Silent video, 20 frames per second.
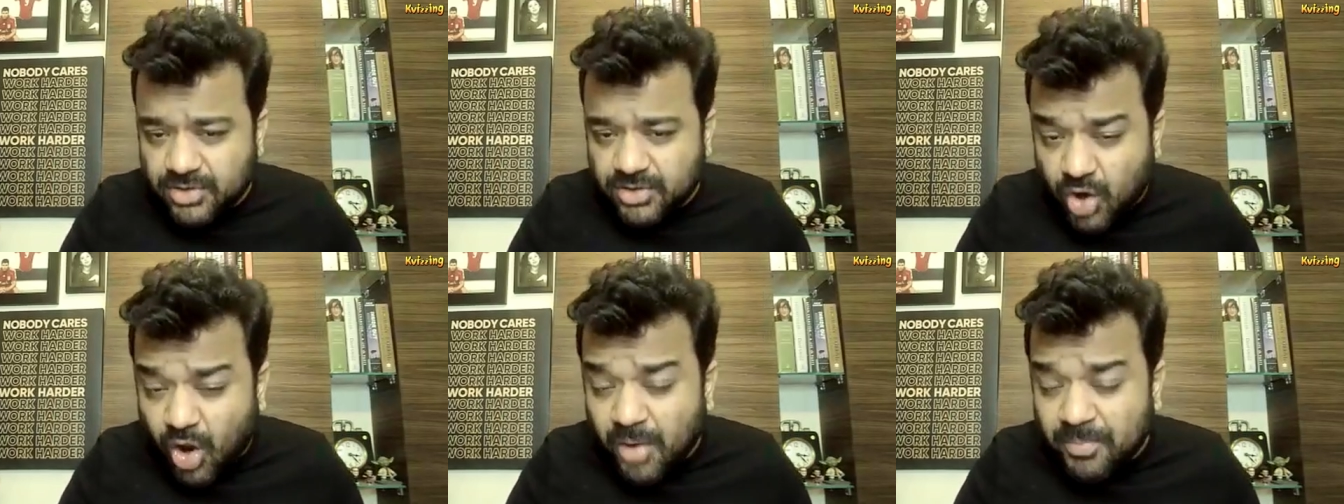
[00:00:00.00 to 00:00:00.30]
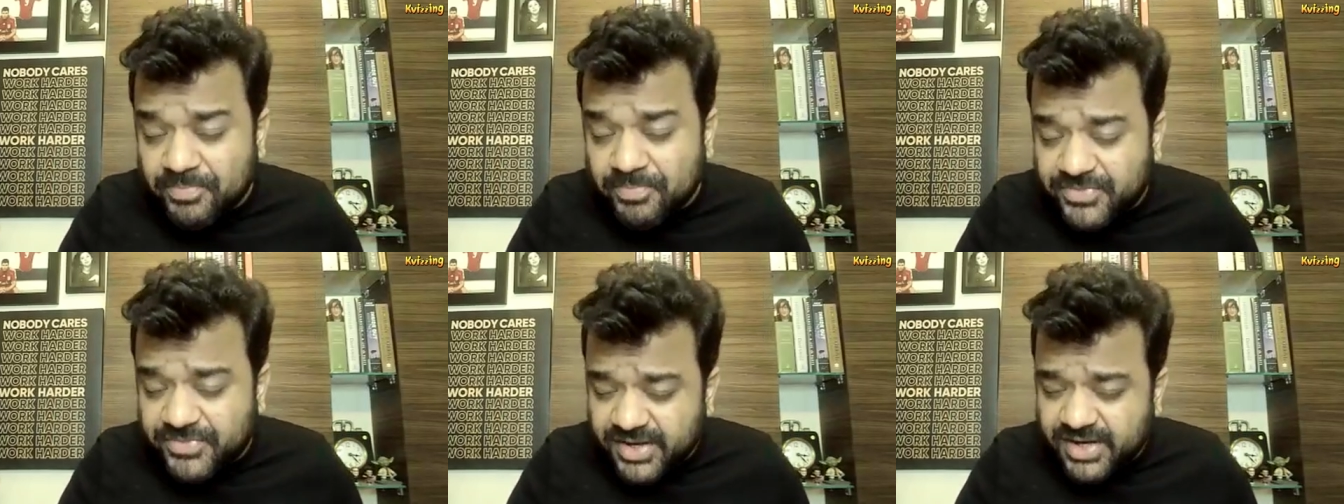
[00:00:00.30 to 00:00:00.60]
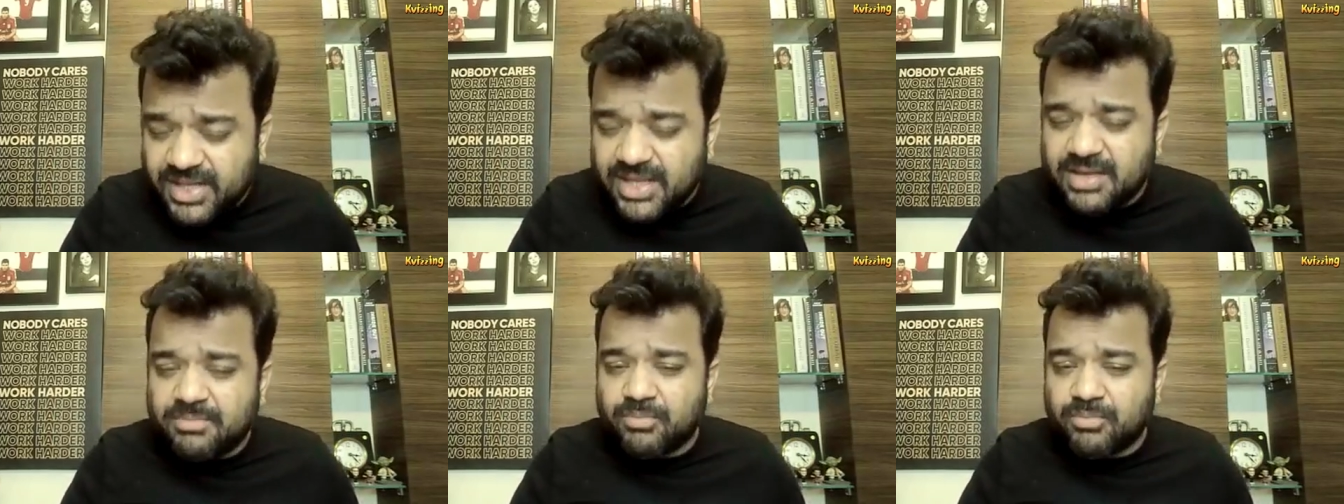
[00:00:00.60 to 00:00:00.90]
top
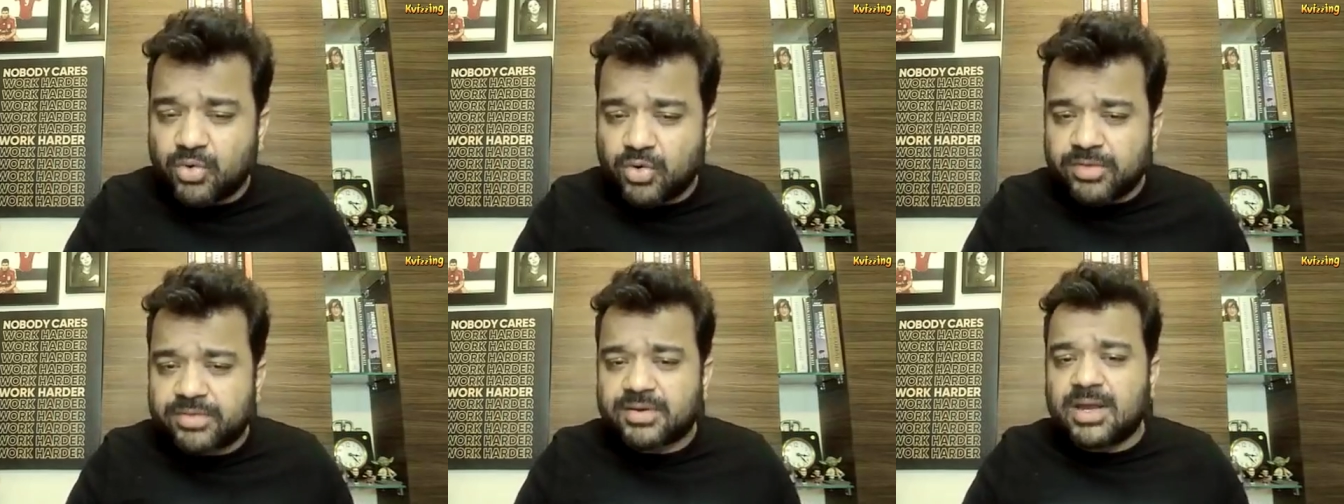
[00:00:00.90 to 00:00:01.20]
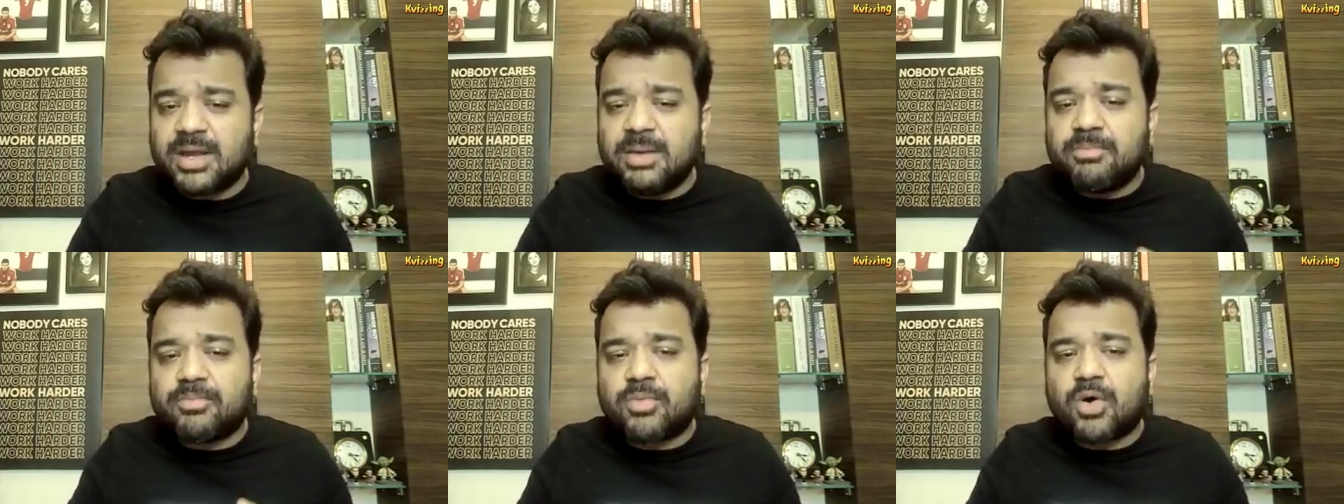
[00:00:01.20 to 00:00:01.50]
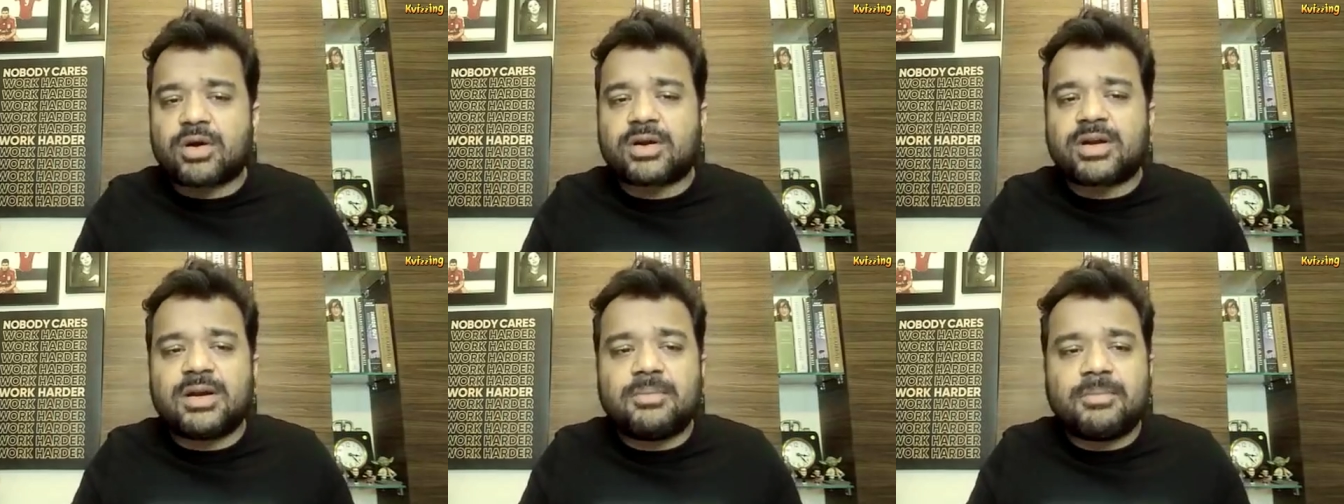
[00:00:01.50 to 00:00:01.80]
three most
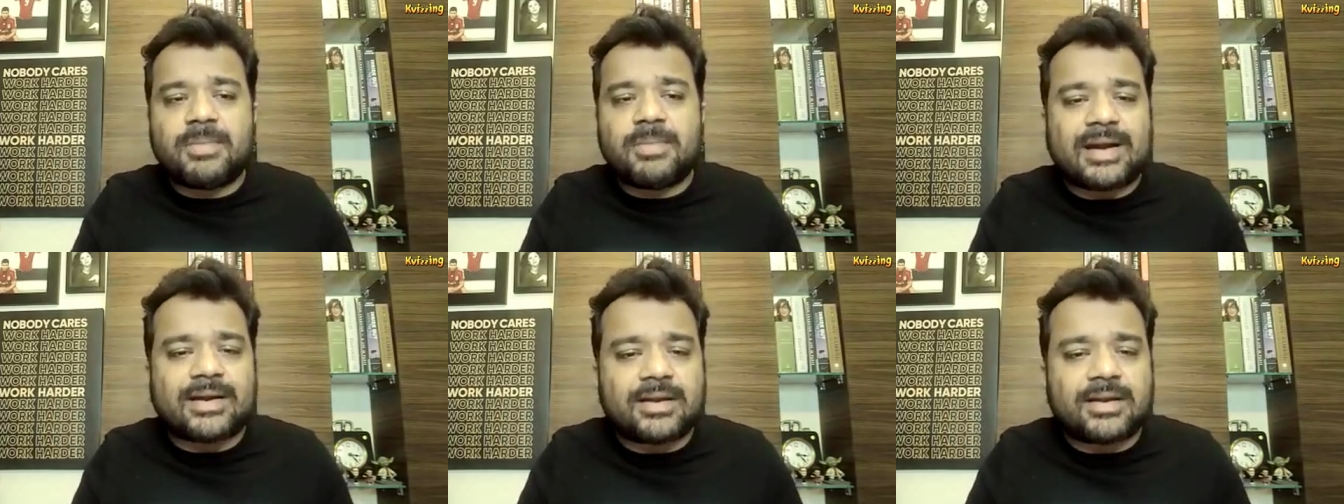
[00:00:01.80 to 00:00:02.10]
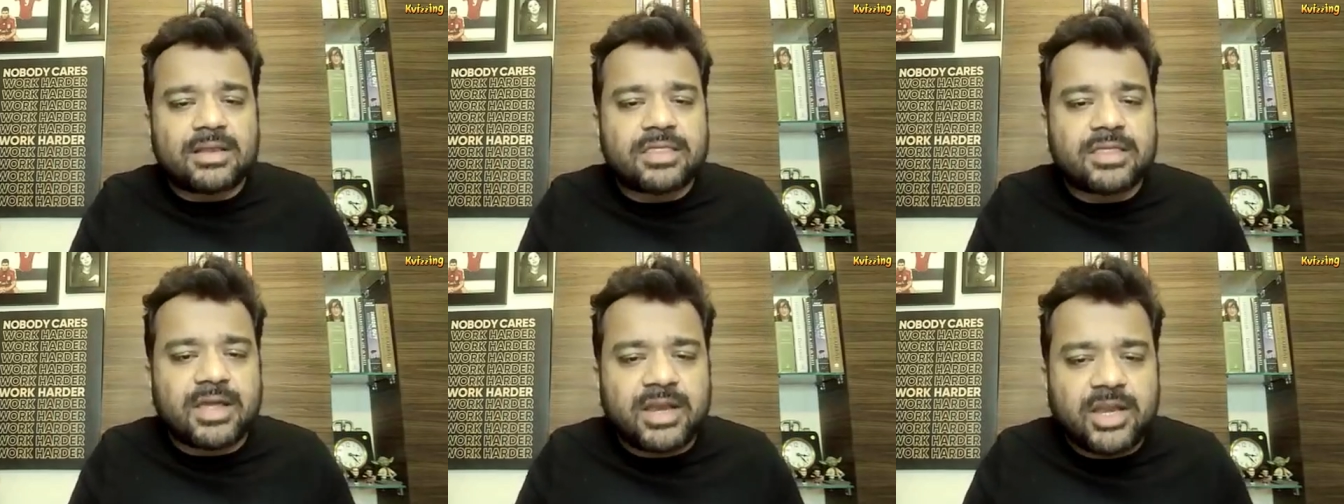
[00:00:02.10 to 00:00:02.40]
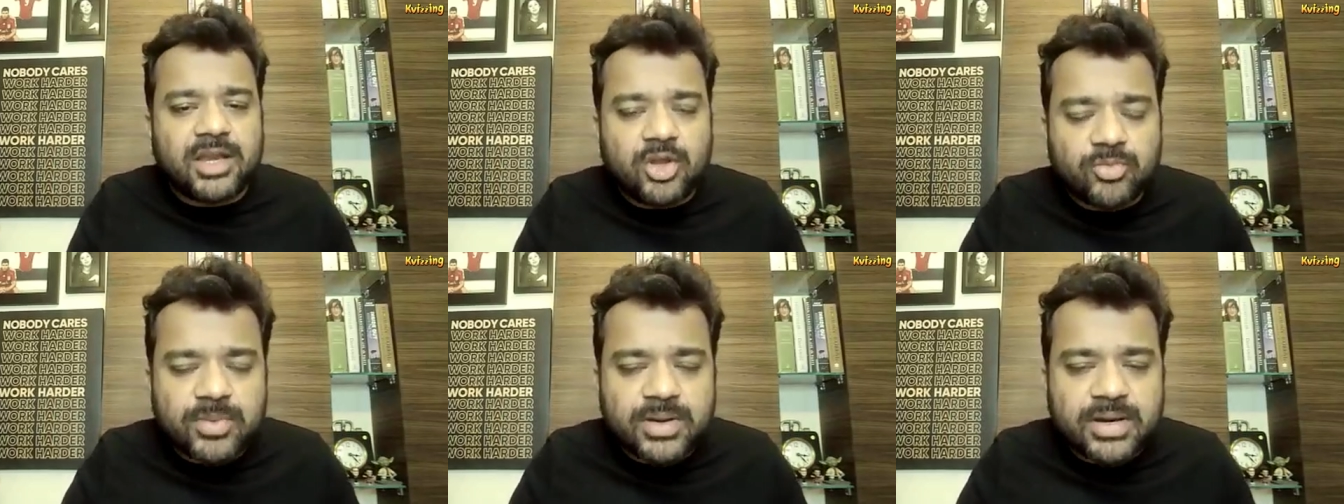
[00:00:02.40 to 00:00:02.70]
important battles
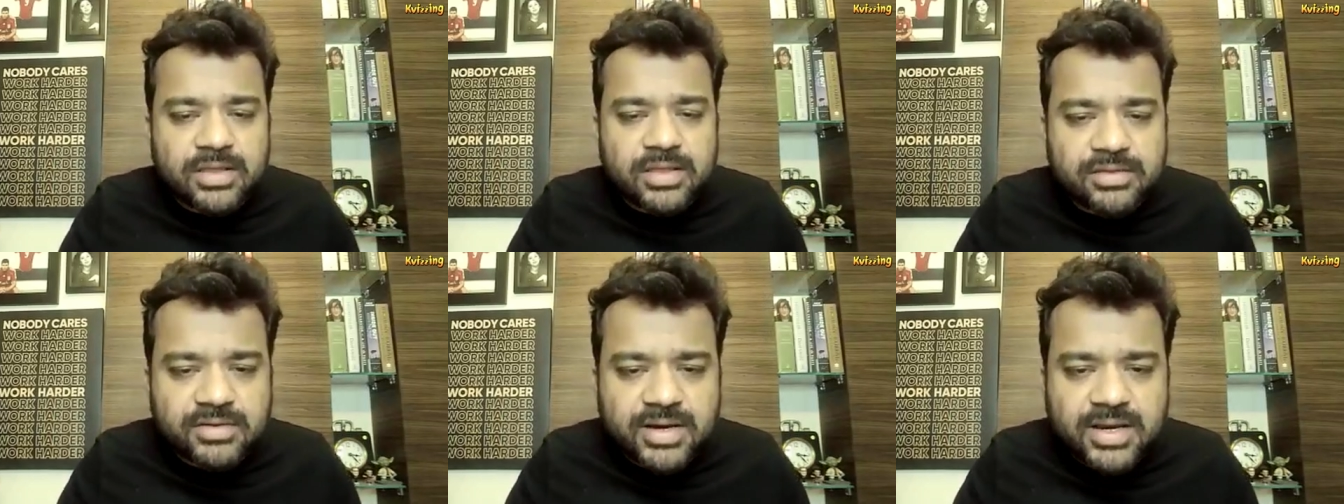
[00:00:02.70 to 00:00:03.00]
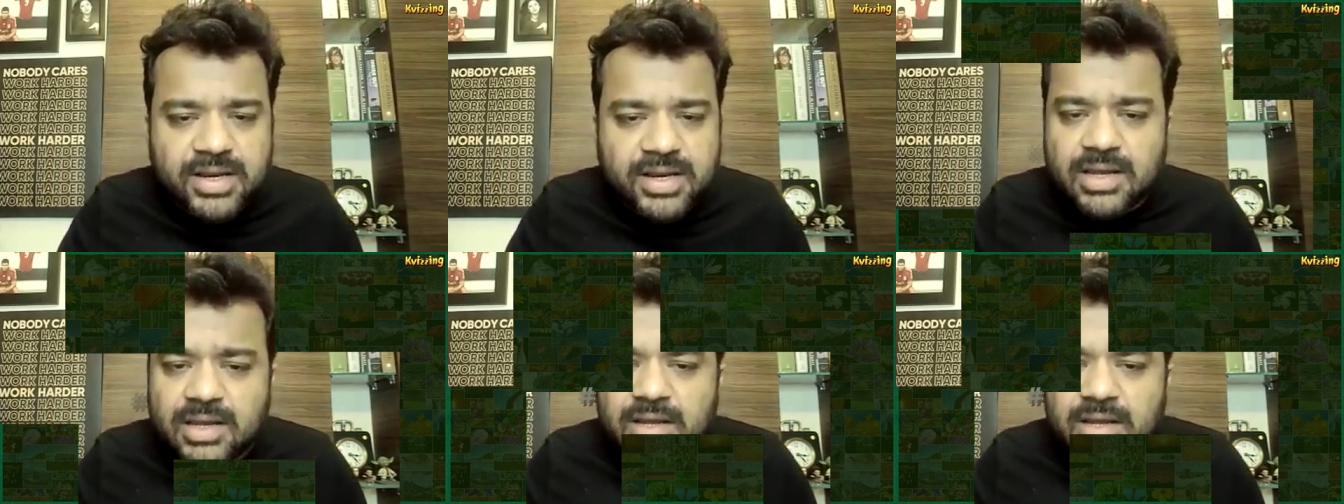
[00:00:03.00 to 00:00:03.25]
in human history.